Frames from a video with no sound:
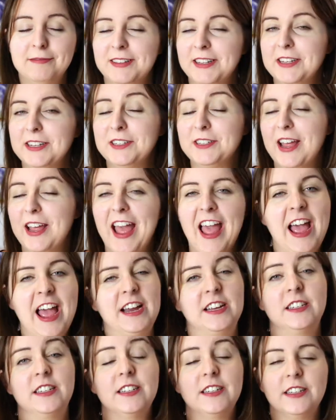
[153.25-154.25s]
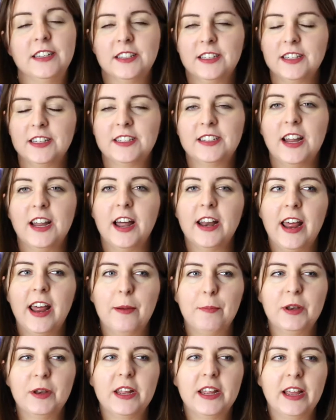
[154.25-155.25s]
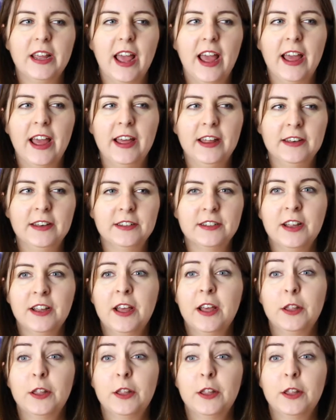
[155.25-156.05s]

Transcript: these accidents start happening and